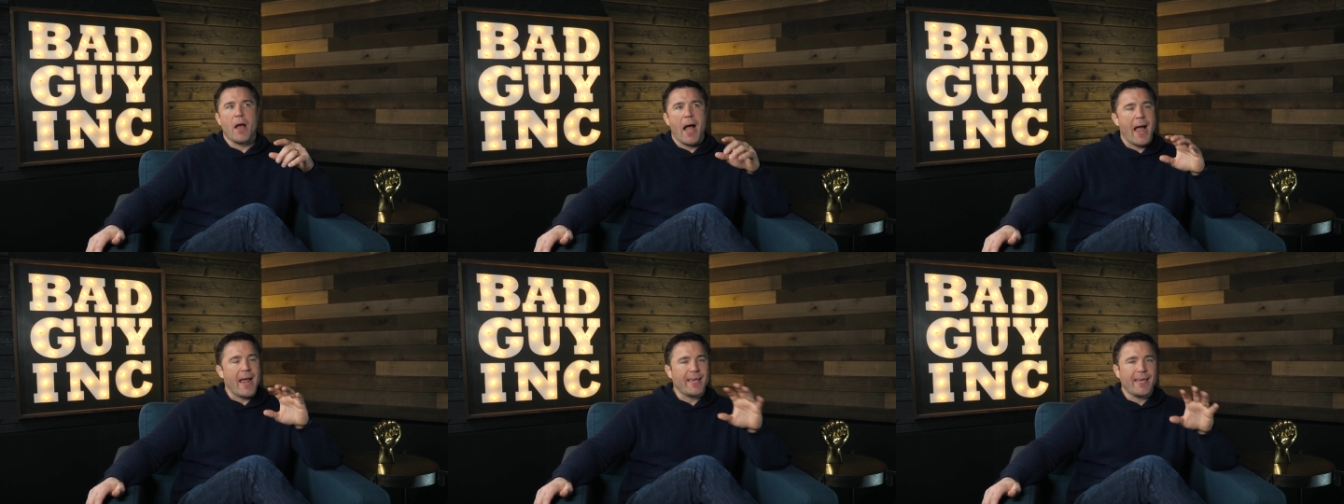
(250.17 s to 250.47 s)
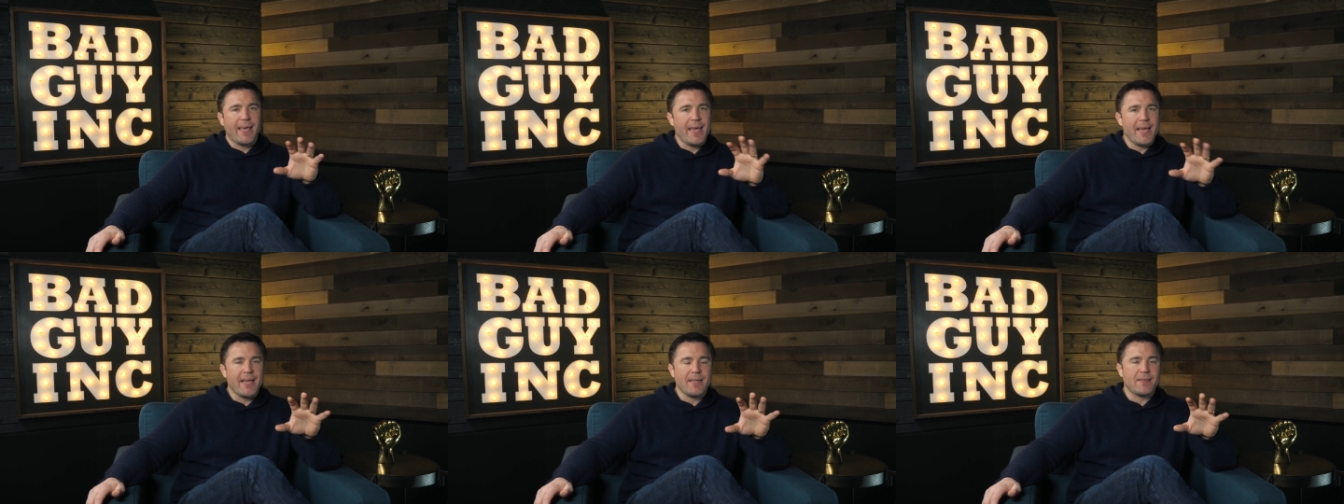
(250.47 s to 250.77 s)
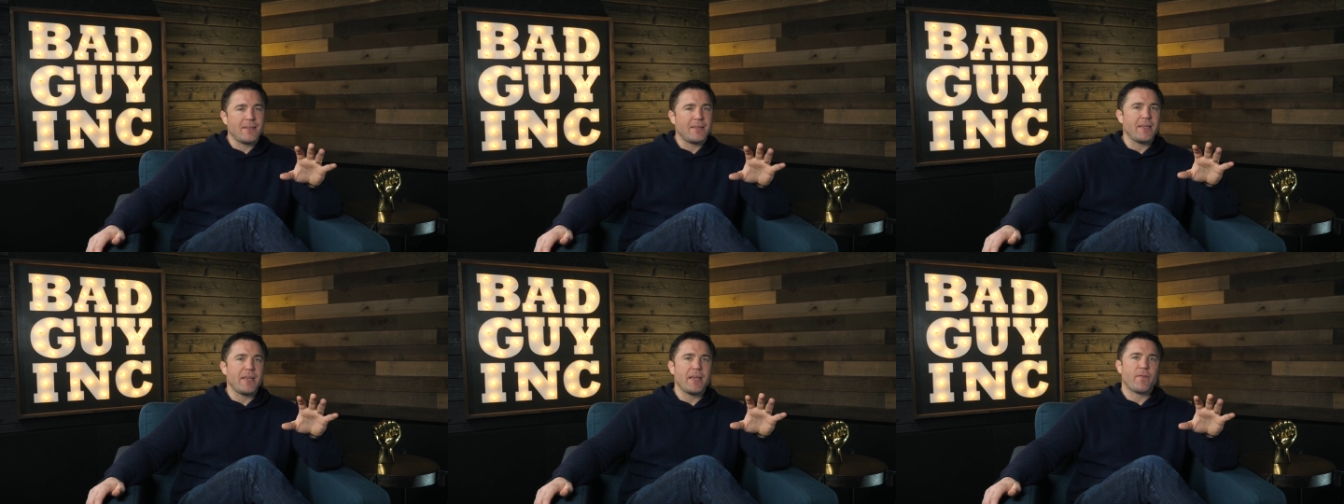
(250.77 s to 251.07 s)
I
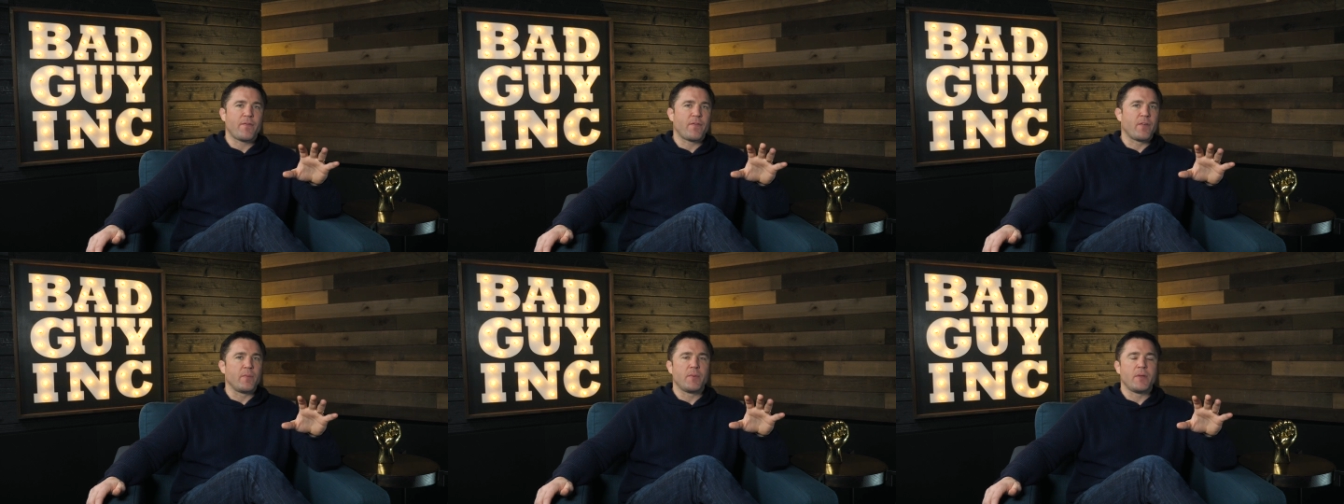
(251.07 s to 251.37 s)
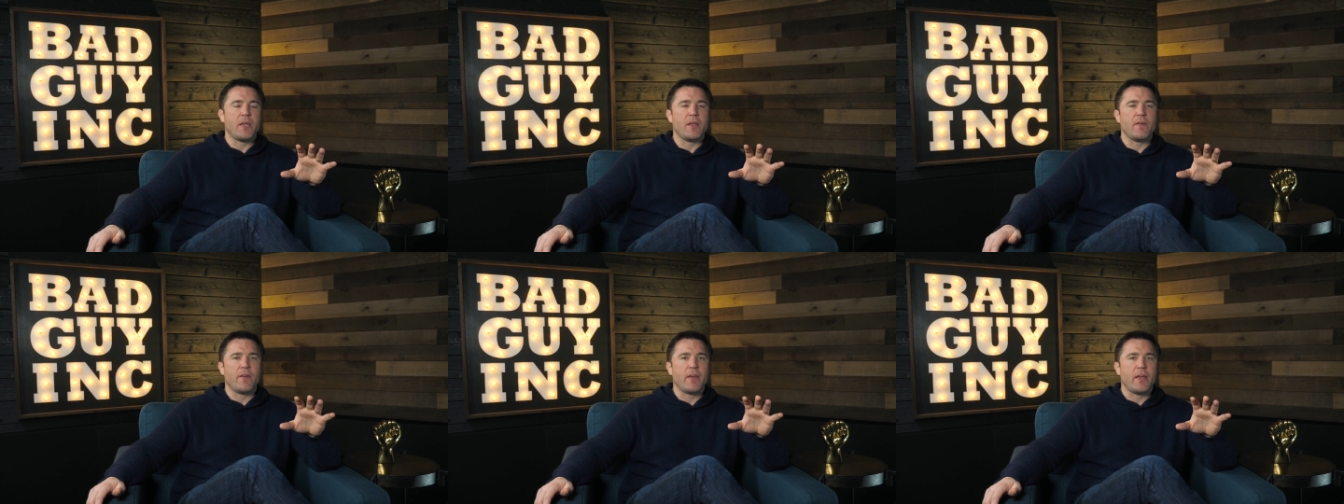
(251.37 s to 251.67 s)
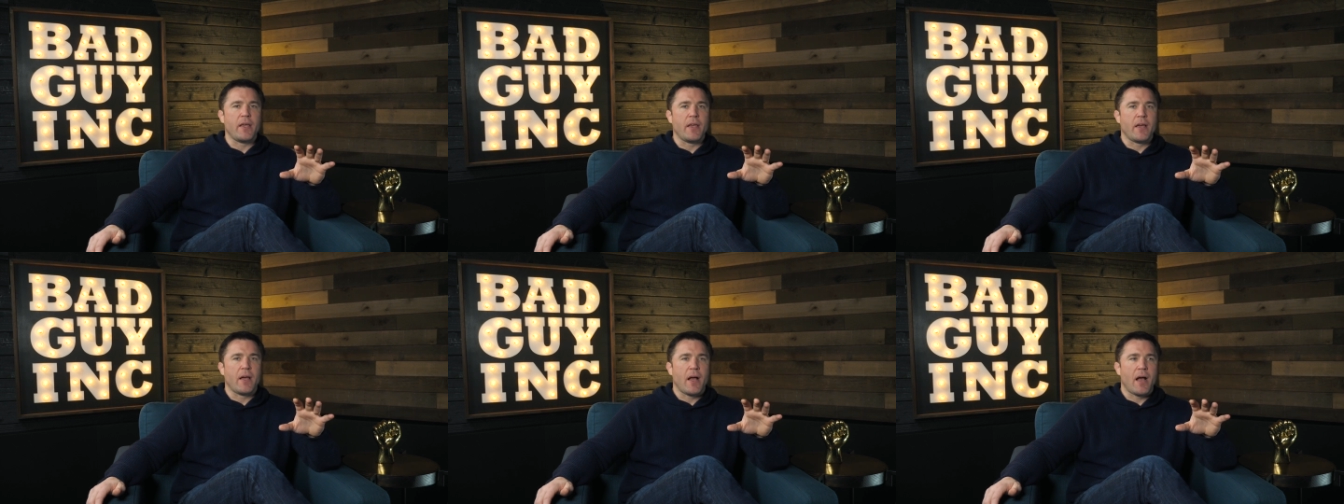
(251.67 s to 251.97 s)
can't see it from
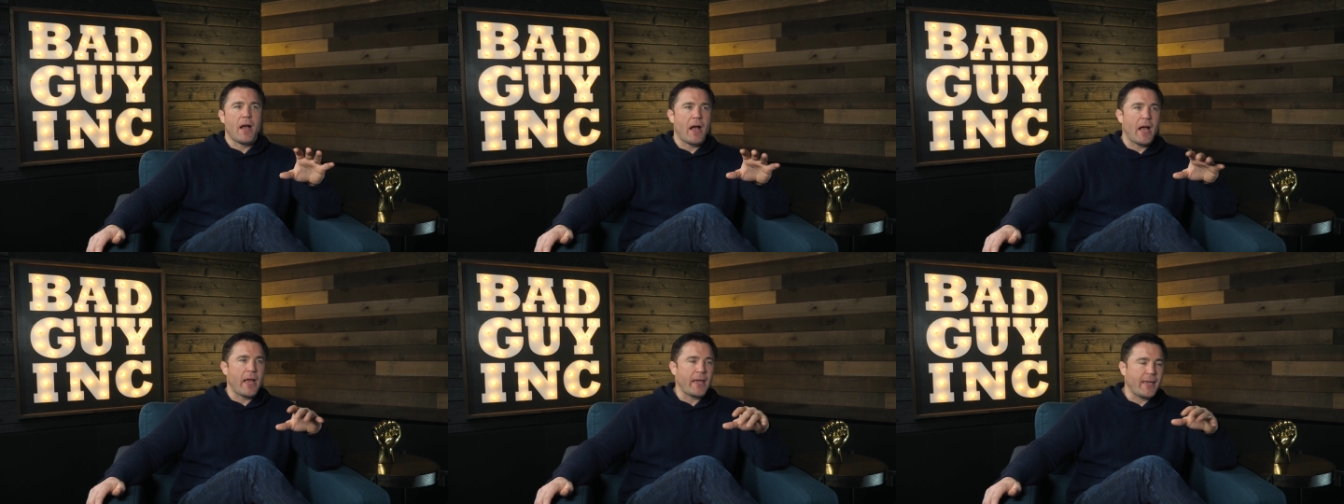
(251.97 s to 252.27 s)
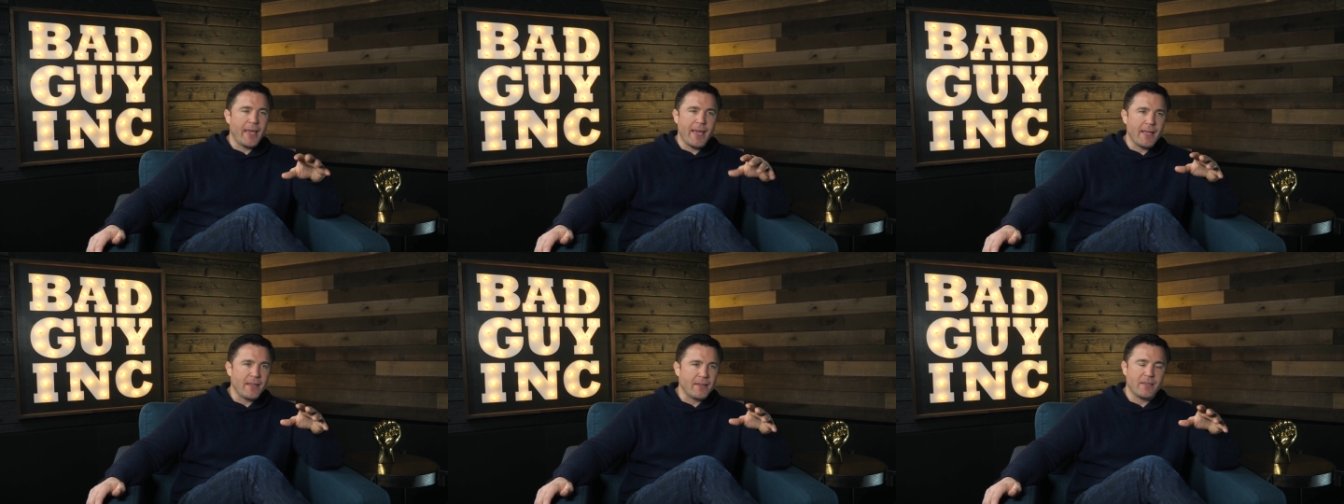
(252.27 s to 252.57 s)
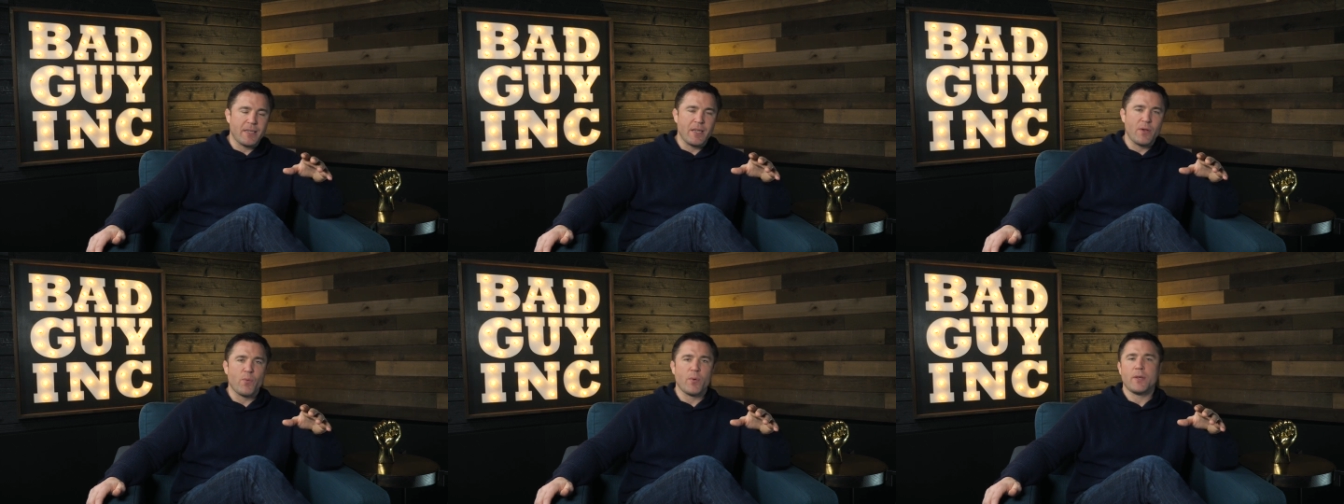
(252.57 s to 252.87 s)
TV. I can't
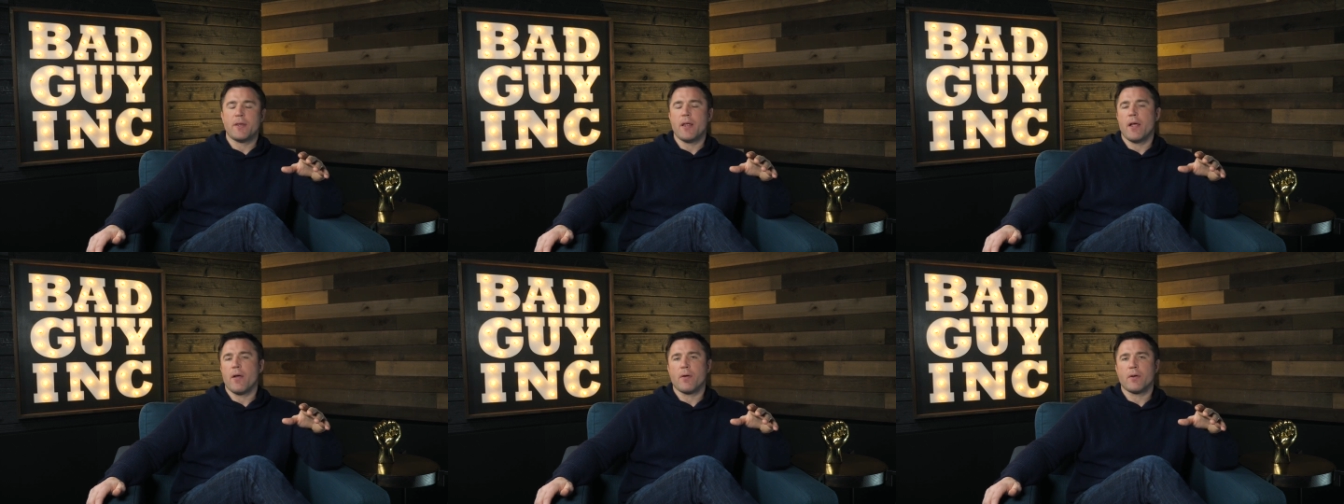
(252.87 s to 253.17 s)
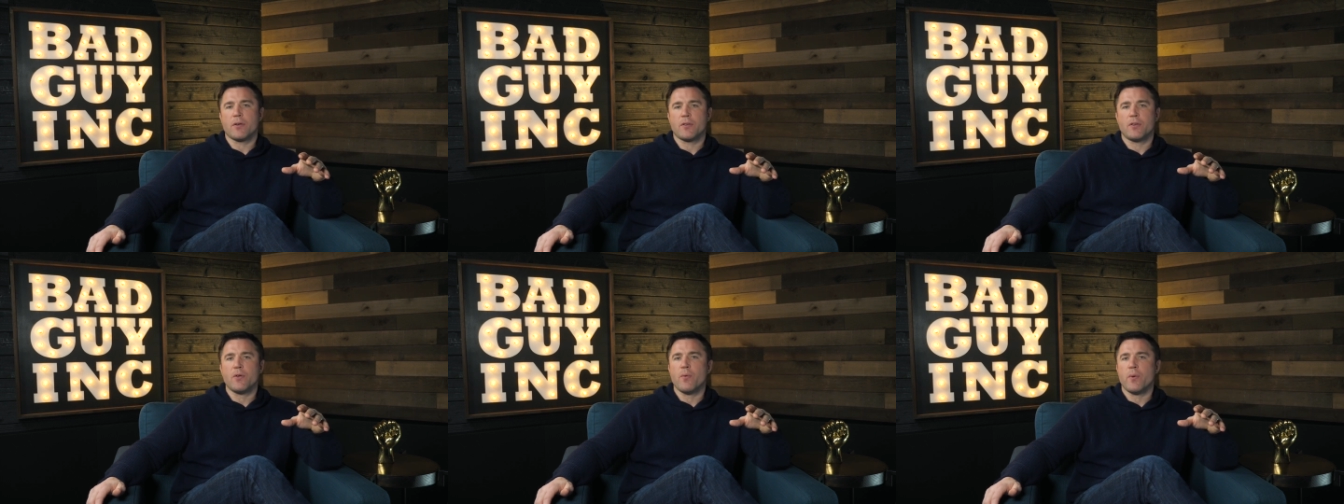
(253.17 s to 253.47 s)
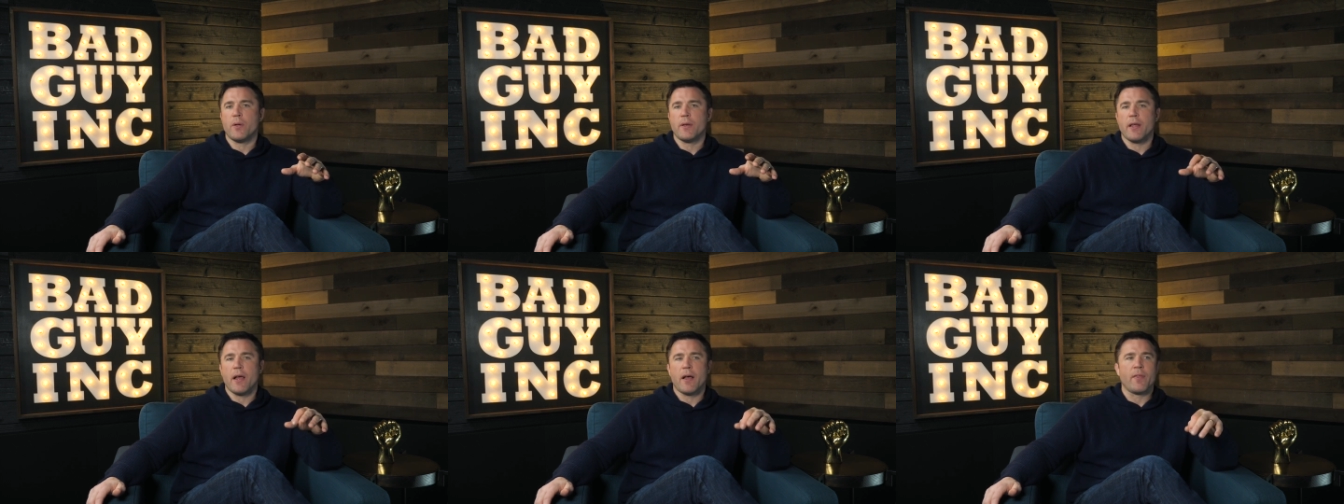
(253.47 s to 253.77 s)
see what Derrick's
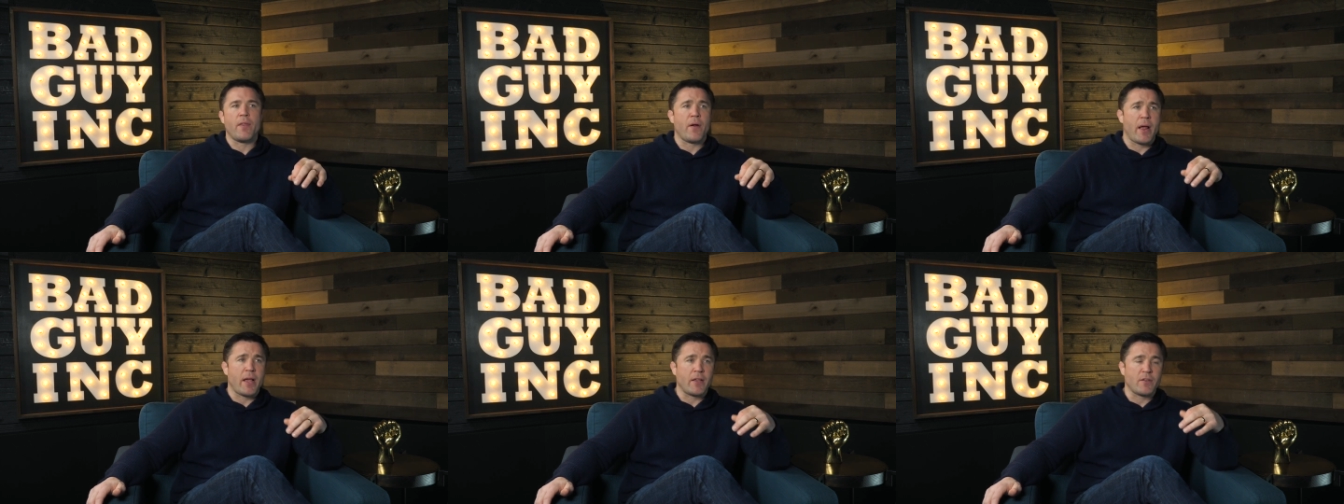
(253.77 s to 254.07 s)
doing down there.